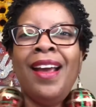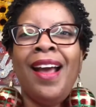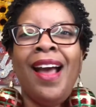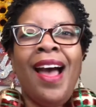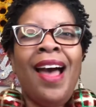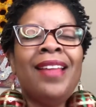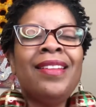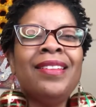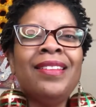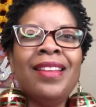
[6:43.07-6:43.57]

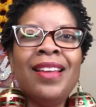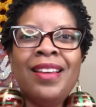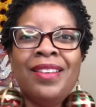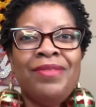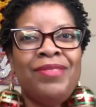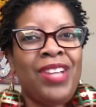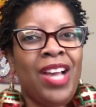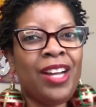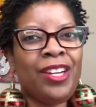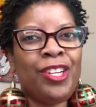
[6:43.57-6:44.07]
I
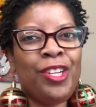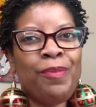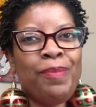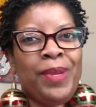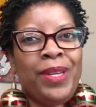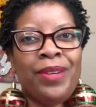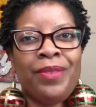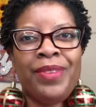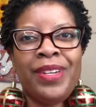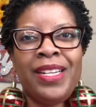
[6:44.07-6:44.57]
love
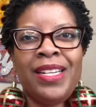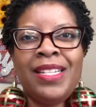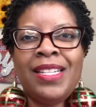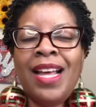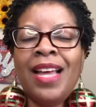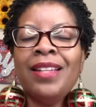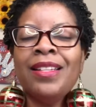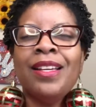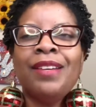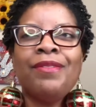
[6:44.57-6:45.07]
documentaries,
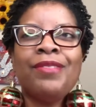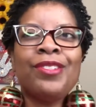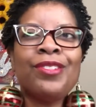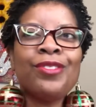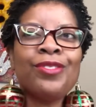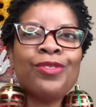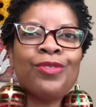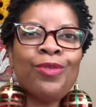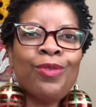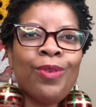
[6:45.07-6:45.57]
I love
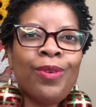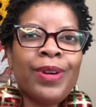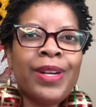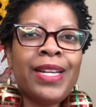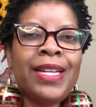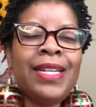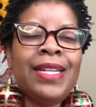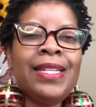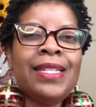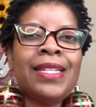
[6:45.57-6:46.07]

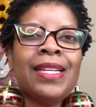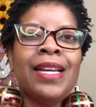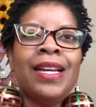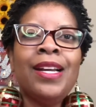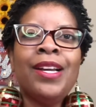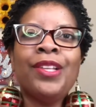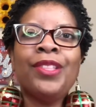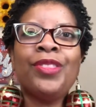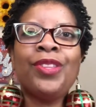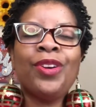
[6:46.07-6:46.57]
stories,
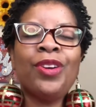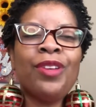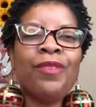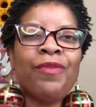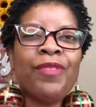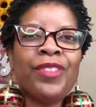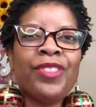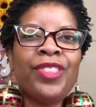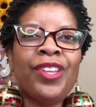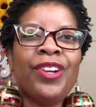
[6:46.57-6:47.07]
30
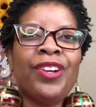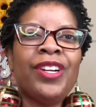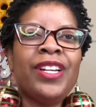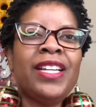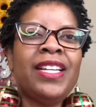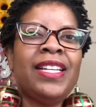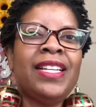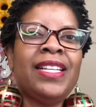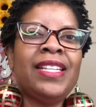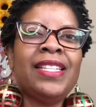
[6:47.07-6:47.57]
for
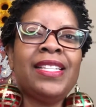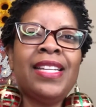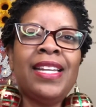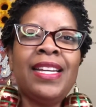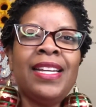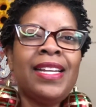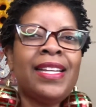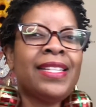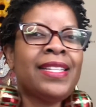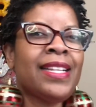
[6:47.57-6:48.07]
30s,
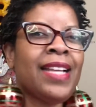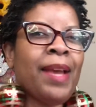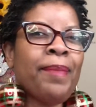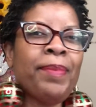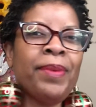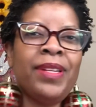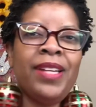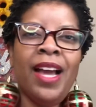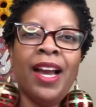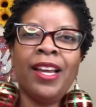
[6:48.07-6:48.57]
any
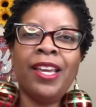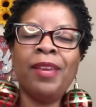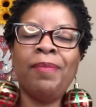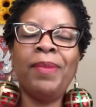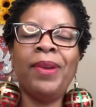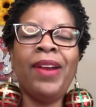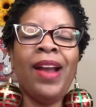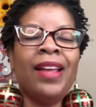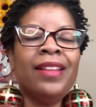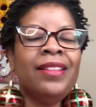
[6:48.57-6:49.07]
type of
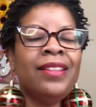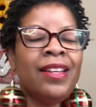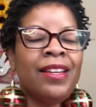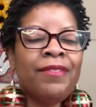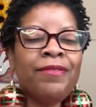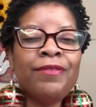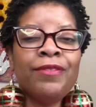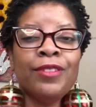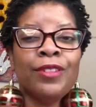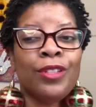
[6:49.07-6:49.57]
documentary. I
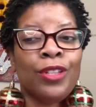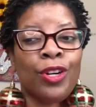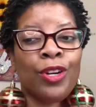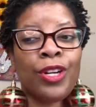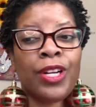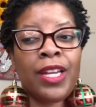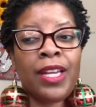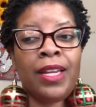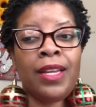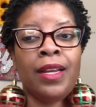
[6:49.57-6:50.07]
love
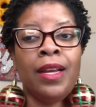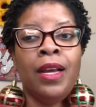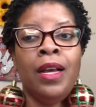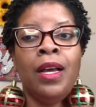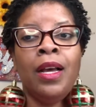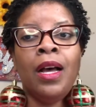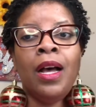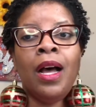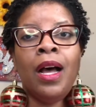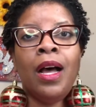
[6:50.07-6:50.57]
learning
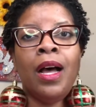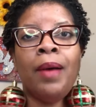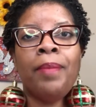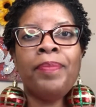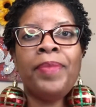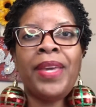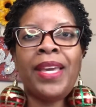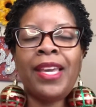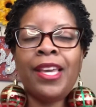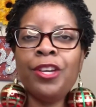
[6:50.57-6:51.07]

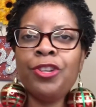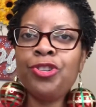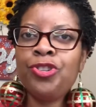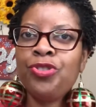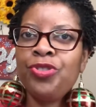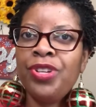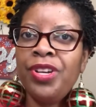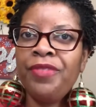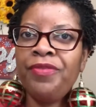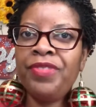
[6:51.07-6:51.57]
um, the
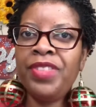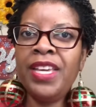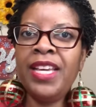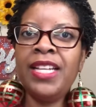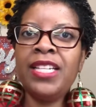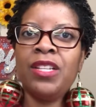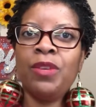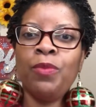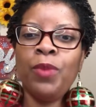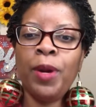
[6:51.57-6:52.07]
history of
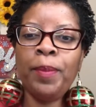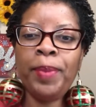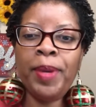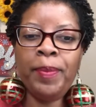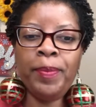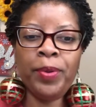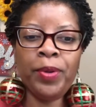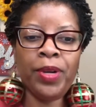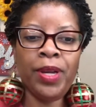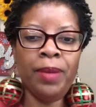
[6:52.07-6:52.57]
things and where
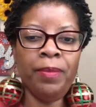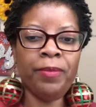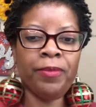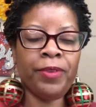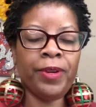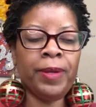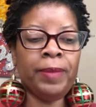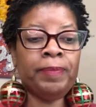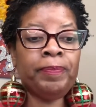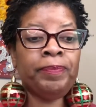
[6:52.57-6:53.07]
people come
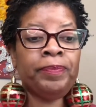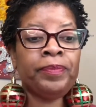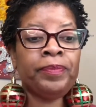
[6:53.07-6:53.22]
from.